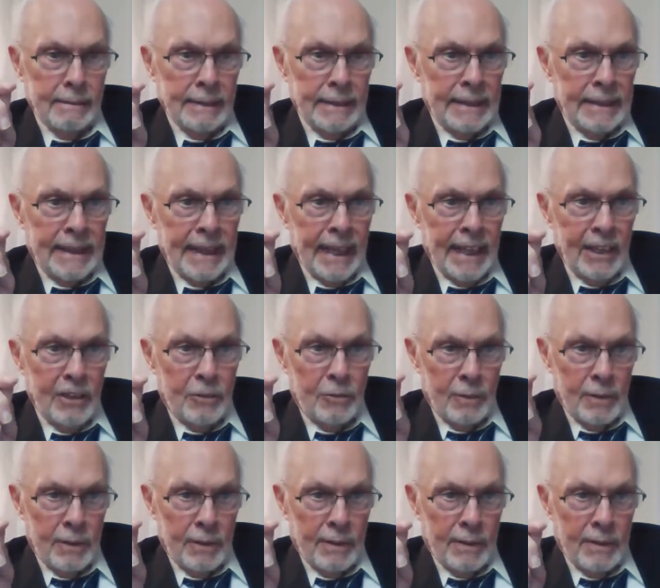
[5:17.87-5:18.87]

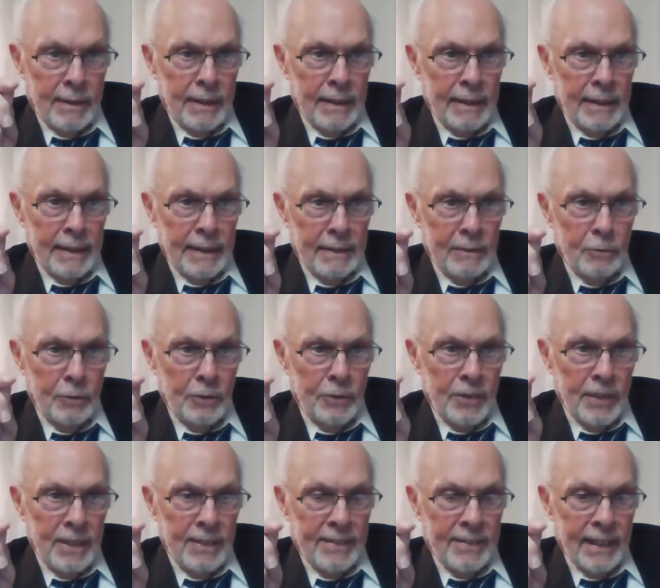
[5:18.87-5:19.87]
engagement with
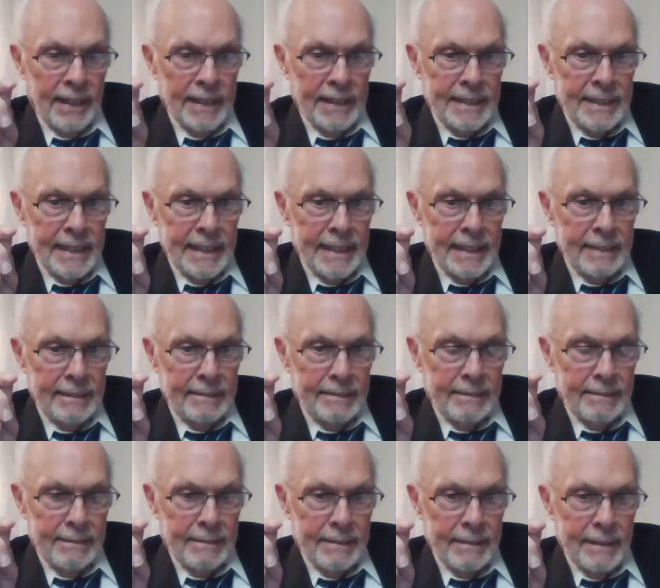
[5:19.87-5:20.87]
these
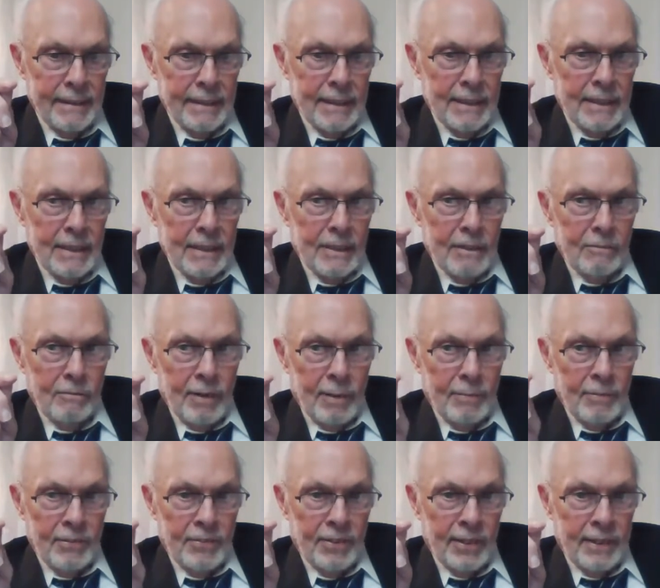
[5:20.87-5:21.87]
ideas
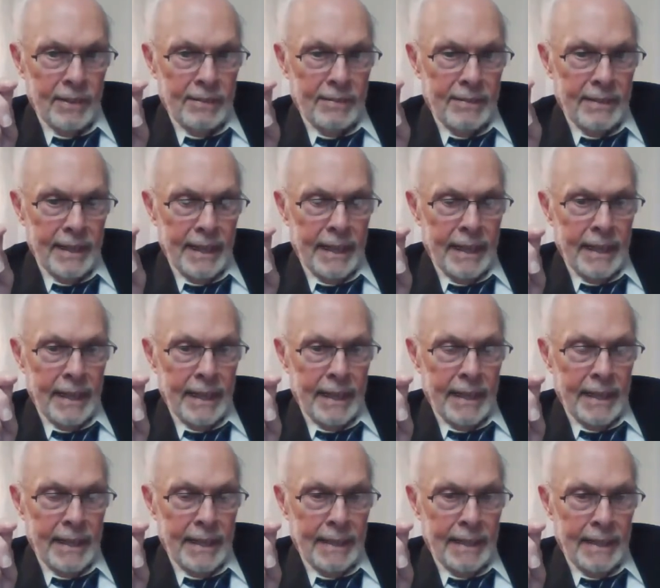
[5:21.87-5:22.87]
represents
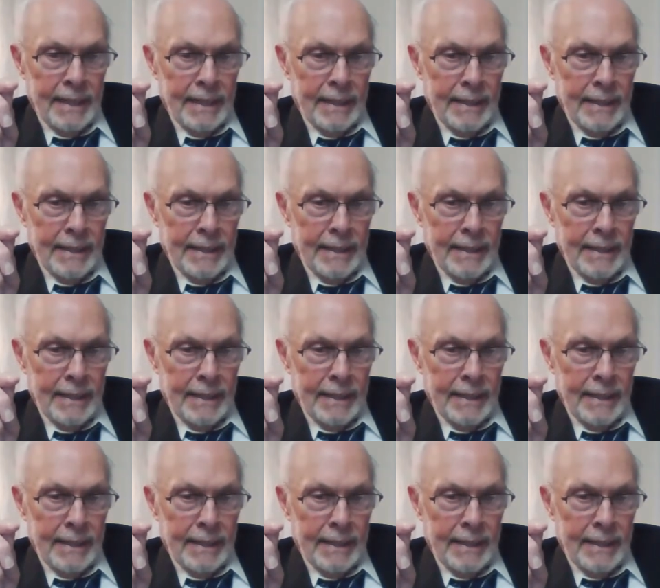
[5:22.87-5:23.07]
a